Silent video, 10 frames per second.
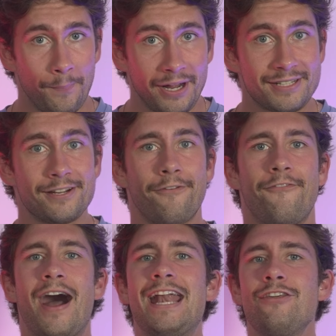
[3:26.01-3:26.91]
But
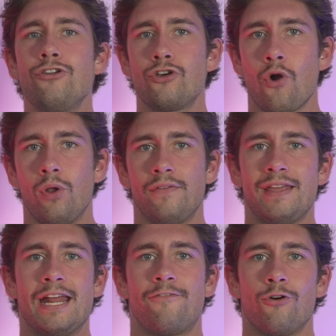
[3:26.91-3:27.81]
defining the goal of
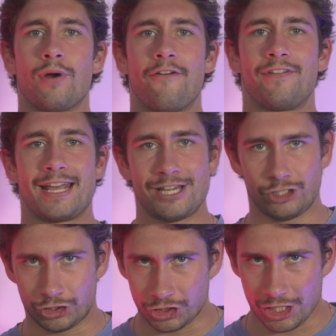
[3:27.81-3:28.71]
the infographic is
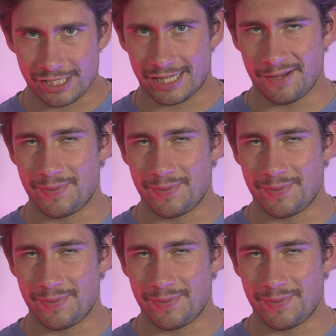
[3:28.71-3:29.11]
just the